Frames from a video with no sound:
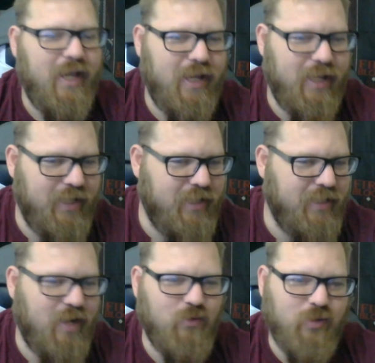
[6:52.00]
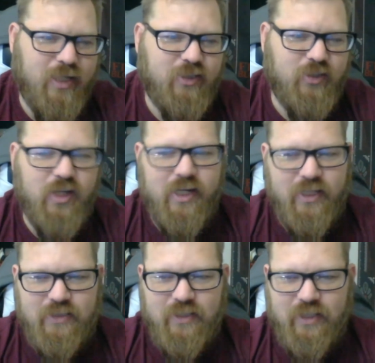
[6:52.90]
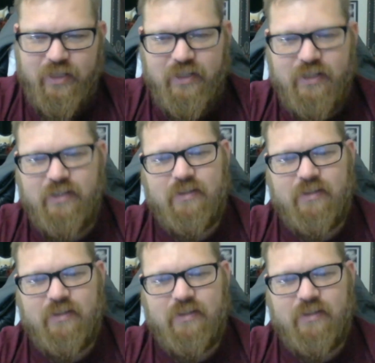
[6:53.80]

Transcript: And I will catch you guys later.